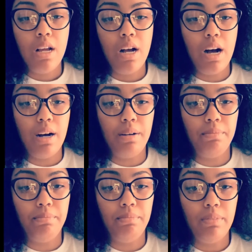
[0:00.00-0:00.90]

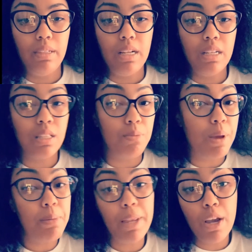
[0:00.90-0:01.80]
So
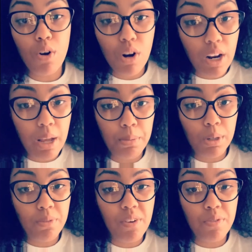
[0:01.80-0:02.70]
maybe they are able
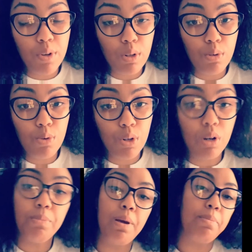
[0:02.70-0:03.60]
to fulfill the
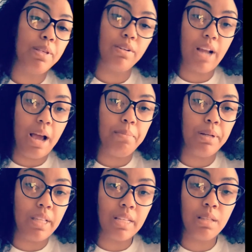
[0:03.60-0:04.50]
order, maybe they're not,
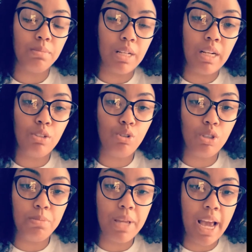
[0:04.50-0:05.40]
but that's something that you
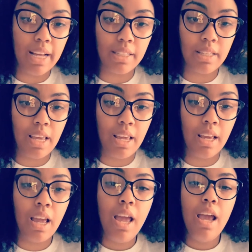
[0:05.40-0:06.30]
should be
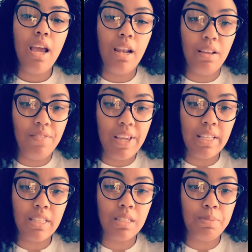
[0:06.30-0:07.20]
asking in
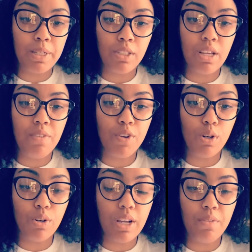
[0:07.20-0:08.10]
advance, especially if you're
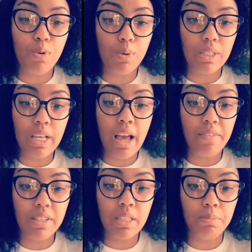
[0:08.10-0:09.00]
looking forward to
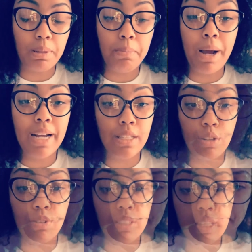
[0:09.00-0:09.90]
having something by a
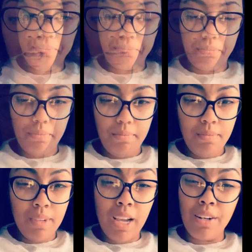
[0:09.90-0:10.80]
certain time.
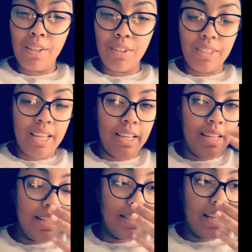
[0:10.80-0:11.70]
Another thing
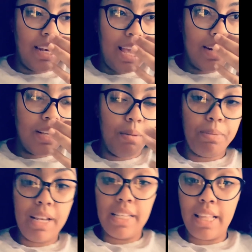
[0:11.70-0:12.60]
is, a lot of
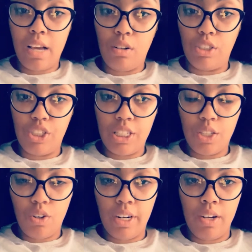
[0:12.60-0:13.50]
companies that are just
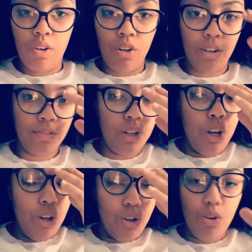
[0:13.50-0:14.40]
starting off,
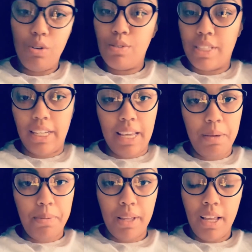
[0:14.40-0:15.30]
you don't sleep.